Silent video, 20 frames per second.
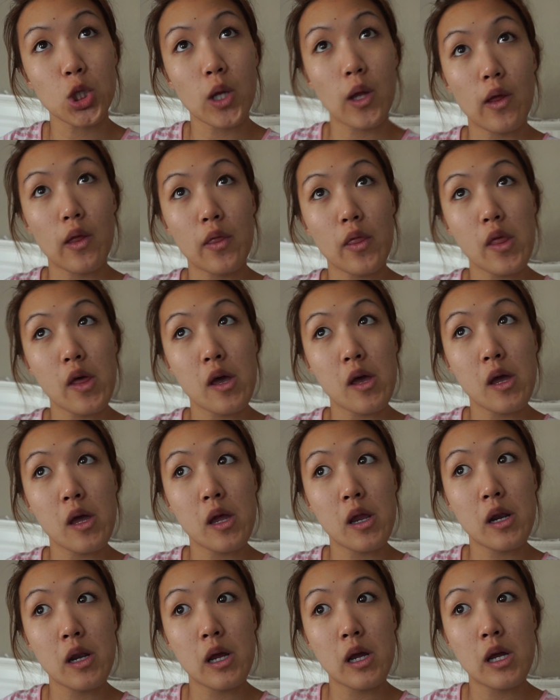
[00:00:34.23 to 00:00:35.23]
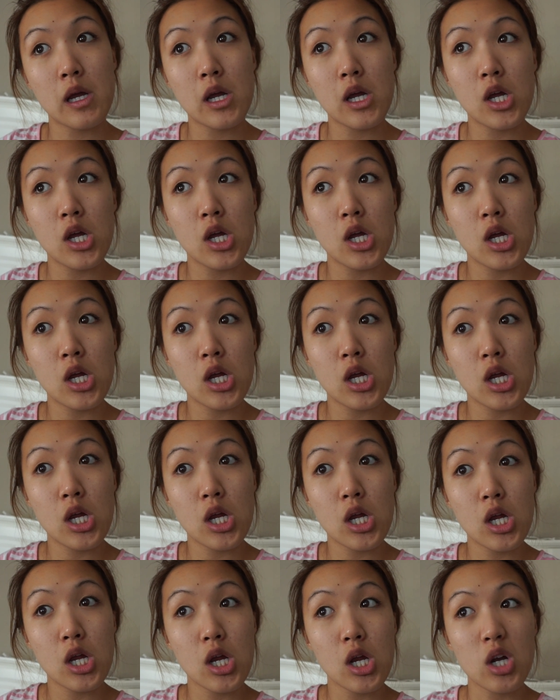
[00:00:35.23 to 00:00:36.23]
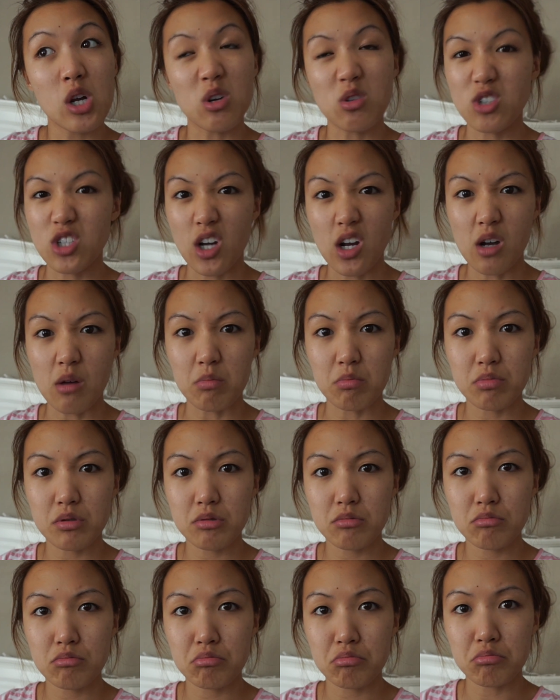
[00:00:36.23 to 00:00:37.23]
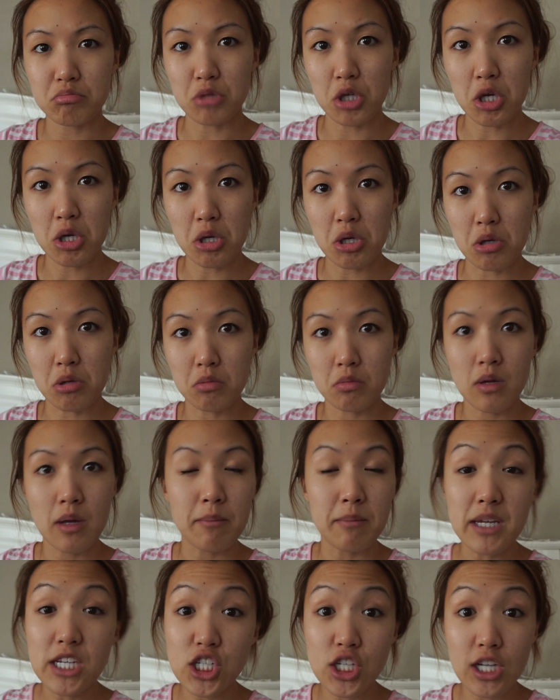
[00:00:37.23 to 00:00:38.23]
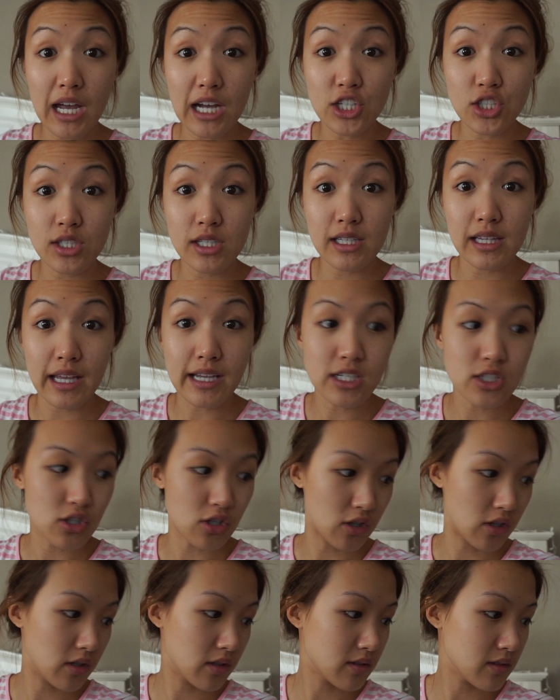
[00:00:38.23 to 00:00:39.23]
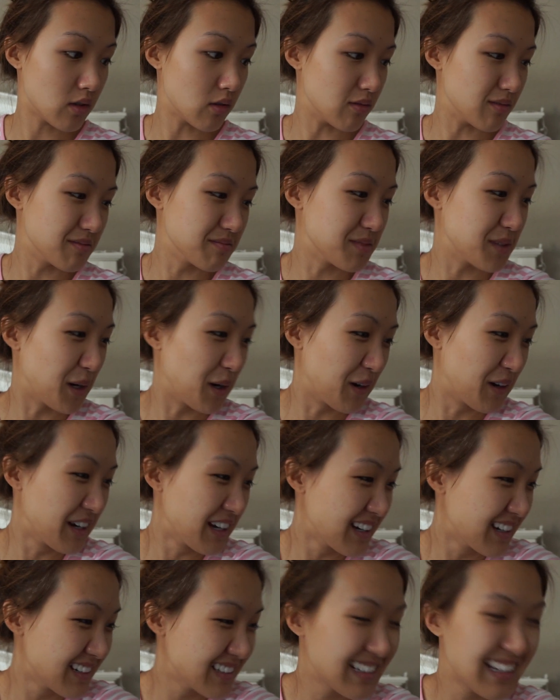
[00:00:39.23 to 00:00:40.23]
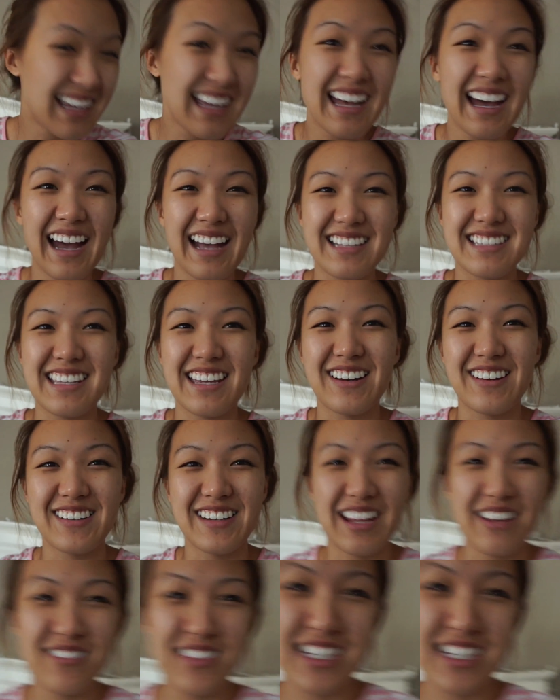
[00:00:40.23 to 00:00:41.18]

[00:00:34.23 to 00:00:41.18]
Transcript: and then go shop. Yeah, Michi actually likes her. Oh, sorry, I said her name,